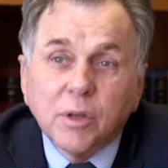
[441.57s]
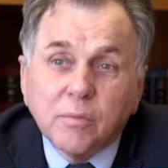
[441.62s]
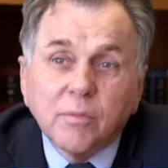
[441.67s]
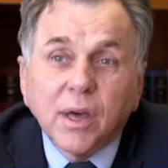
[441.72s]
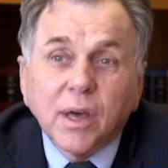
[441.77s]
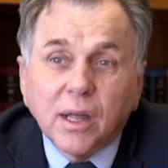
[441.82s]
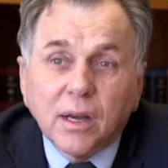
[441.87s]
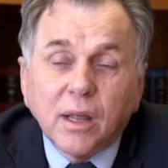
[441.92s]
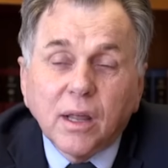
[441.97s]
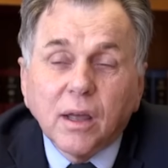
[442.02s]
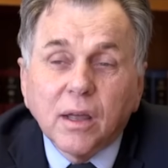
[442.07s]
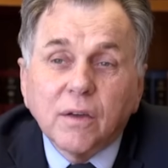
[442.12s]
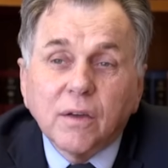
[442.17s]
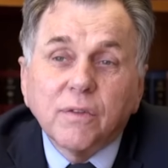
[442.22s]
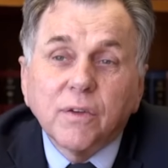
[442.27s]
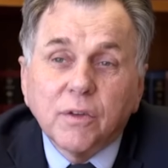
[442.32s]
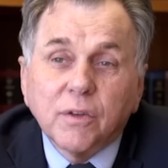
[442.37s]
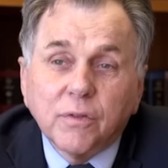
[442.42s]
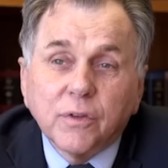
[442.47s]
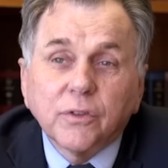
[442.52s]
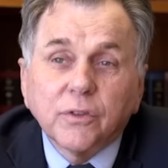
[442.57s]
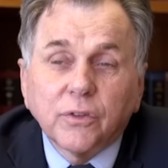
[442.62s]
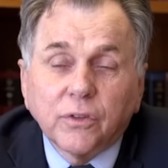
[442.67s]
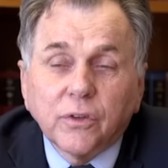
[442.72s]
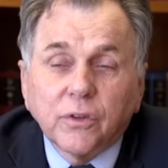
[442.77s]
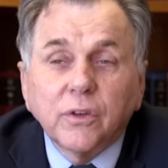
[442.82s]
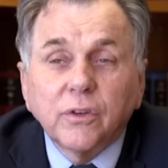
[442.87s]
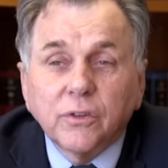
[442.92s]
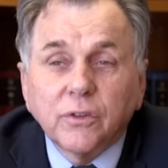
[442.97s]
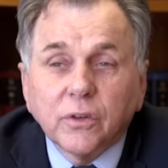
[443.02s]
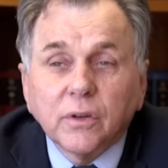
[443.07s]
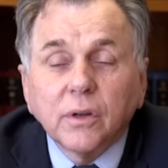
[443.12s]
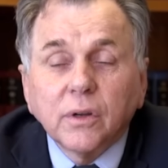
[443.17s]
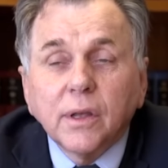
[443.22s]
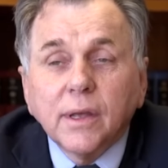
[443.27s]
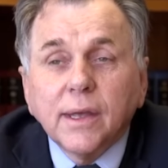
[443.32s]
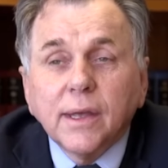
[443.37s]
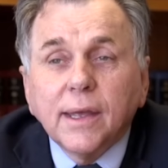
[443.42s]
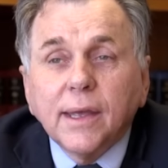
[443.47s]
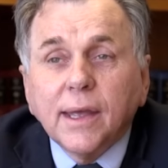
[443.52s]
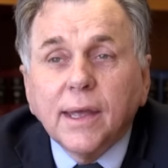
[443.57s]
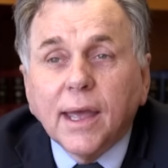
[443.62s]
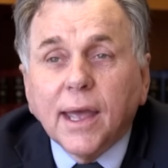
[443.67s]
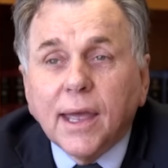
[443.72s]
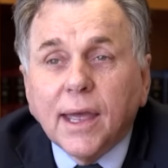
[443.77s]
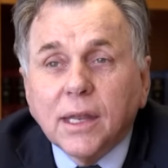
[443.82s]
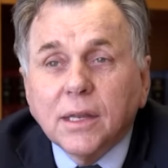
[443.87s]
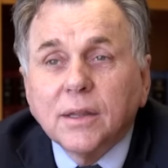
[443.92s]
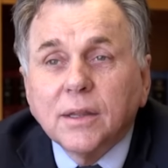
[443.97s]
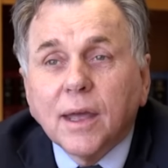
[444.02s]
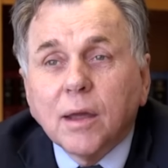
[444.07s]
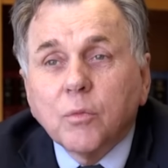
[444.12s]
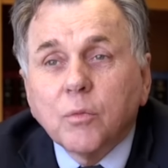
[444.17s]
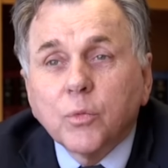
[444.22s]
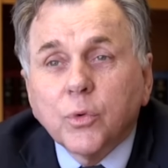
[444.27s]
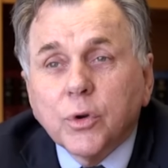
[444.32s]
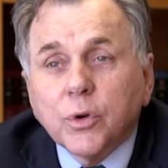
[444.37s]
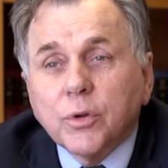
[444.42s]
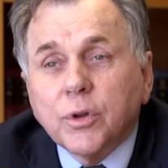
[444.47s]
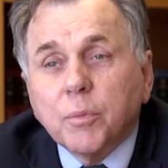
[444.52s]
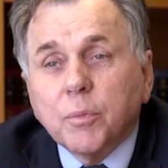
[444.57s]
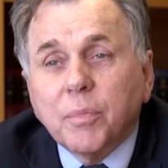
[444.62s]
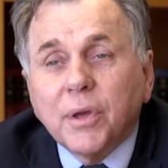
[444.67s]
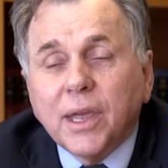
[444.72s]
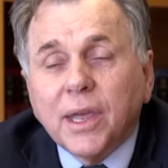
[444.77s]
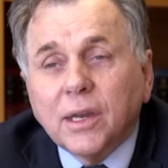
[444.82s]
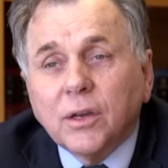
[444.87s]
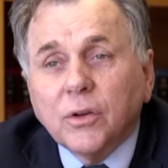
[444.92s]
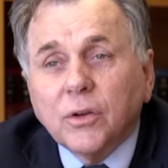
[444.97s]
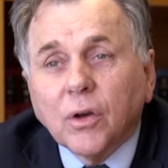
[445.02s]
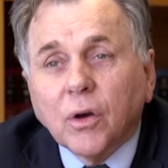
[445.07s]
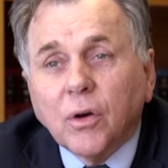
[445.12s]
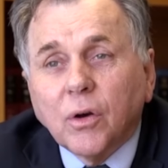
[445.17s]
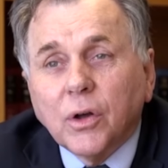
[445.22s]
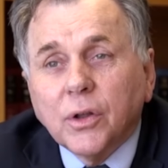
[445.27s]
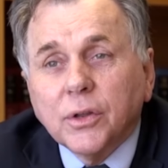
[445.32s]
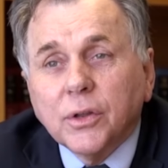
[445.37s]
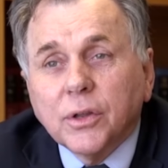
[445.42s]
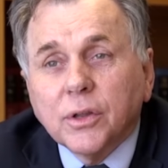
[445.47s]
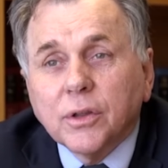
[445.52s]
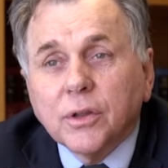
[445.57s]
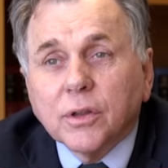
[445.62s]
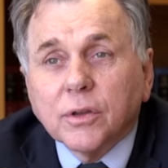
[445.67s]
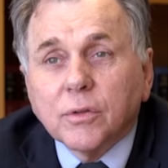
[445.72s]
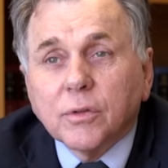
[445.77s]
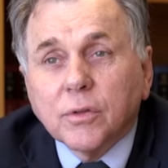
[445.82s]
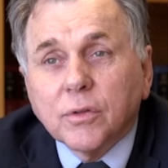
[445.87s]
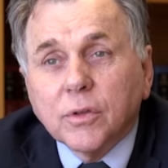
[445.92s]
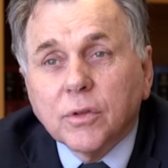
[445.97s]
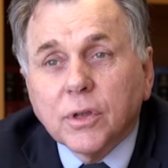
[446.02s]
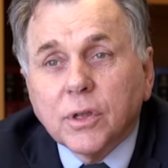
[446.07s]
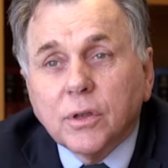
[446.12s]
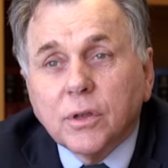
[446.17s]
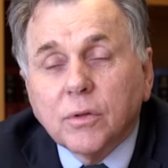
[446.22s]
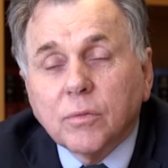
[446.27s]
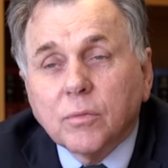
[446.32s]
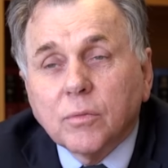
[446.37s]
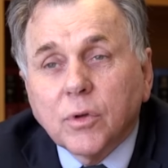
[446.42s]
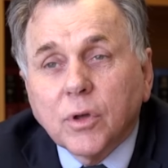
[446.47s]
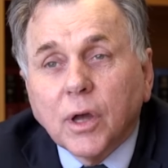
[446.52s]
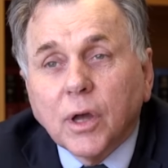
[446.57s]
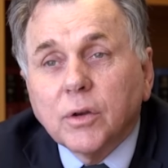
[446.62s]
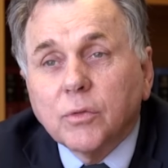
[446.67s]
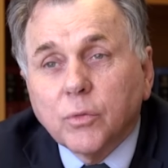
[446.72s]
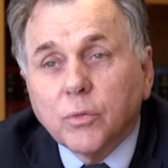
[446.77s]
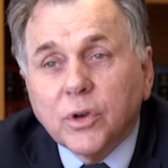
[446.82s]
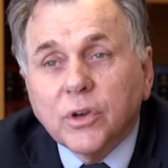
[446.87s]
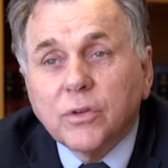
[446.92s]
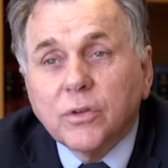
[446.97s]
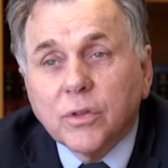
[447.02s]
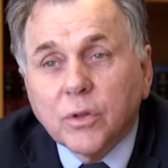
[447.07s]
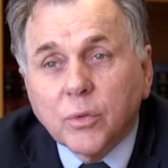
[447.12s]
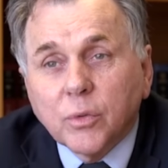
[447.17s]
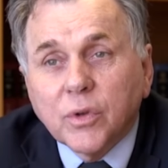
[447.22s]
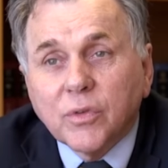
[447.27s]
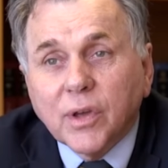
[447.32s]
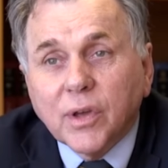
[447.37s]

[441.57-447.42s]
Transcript: Number four, Barry Marshall. In the nineteen eighties, most people believed that ulcers were caused